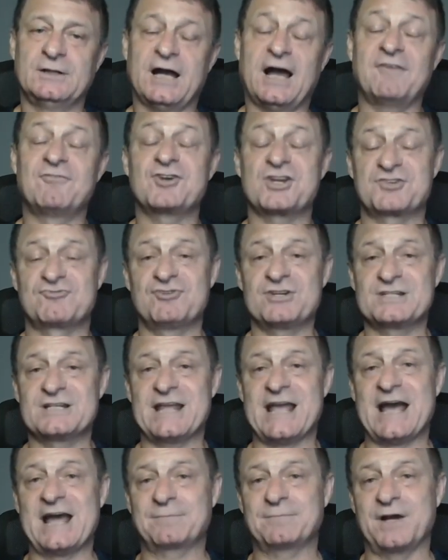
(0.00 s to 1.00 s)
I've just
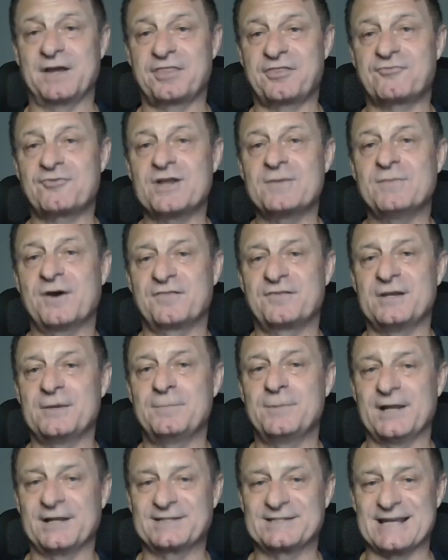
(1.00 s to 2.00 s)
recently had my three monthly
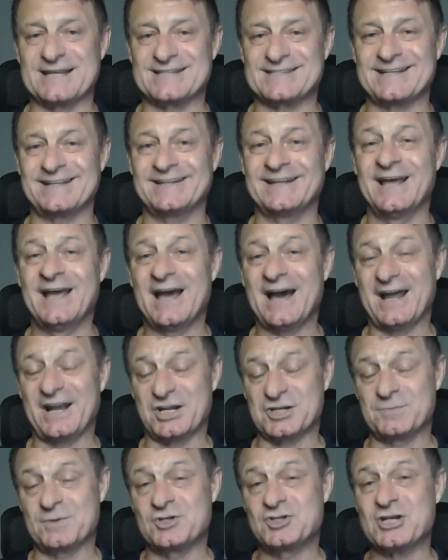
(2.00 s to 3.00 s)
blood test done, and I
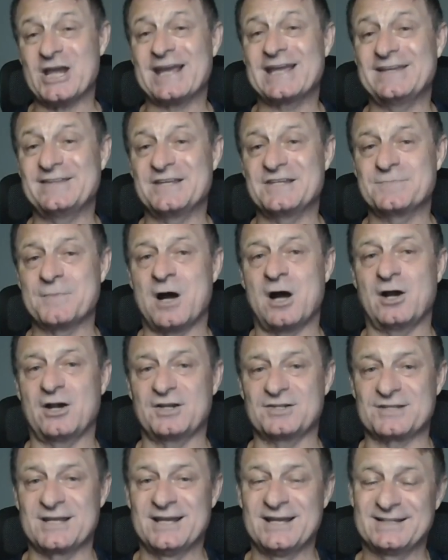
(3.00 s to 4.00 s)
should be checking these
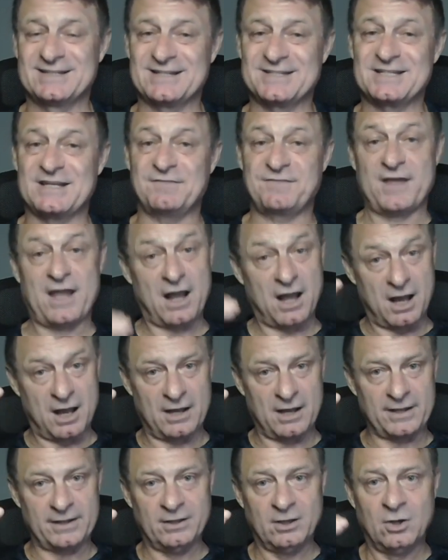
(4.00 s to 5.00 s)
markers to see if they're
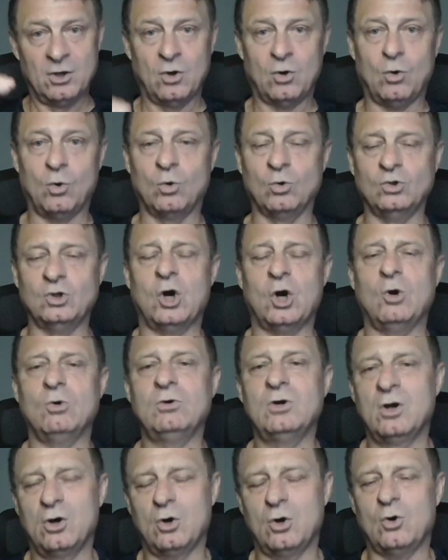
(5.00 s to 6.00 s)
high or
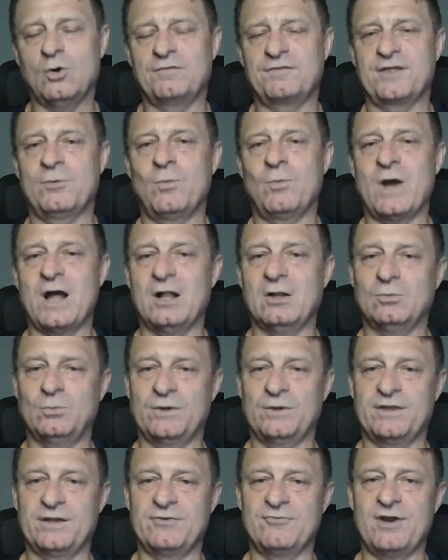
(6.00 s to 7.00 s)
low or if they're well
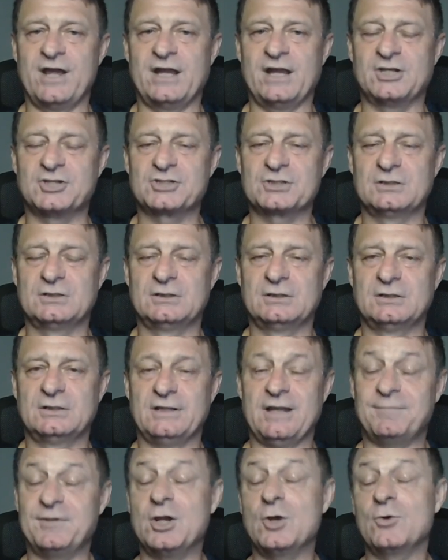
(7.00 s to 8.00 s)
within range.
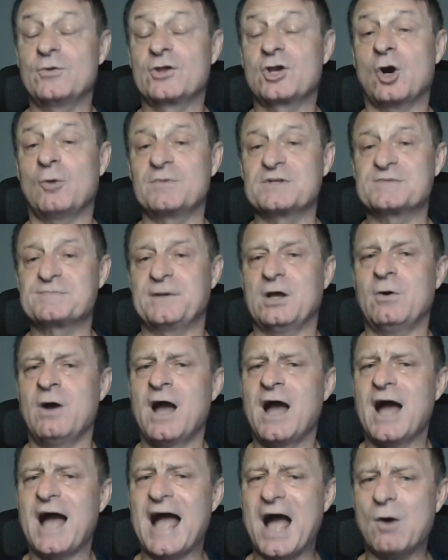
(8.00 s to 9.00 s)
Let me know in the comments below,
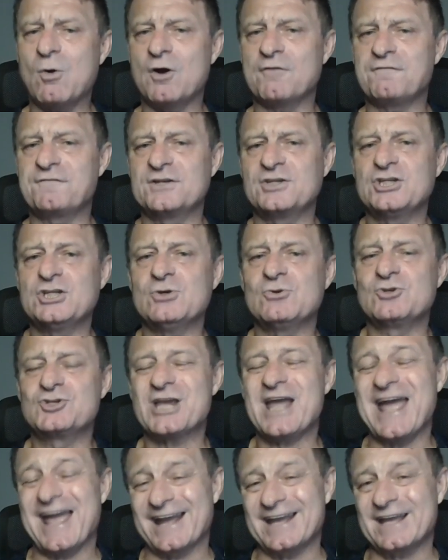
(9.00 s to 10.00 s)
how often do you
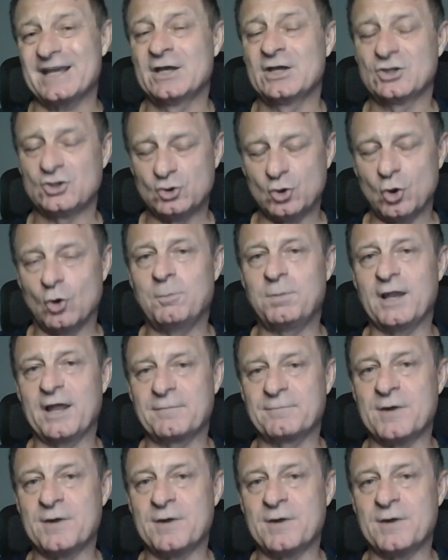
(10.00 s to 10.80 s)
check your blood